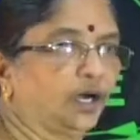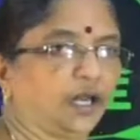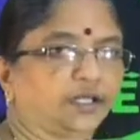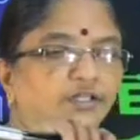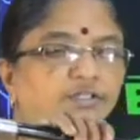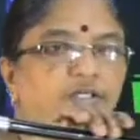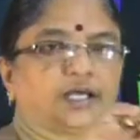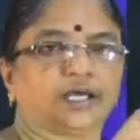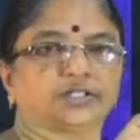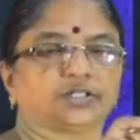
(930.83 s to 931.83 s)
like this. I
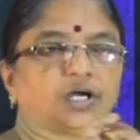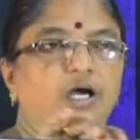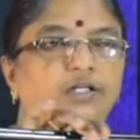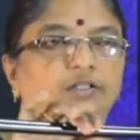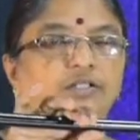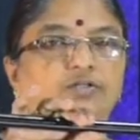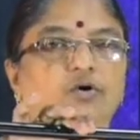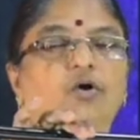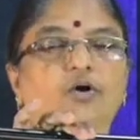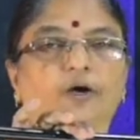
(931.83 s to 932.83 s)
can charge this
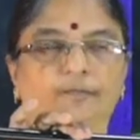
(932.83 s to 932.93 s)
rod,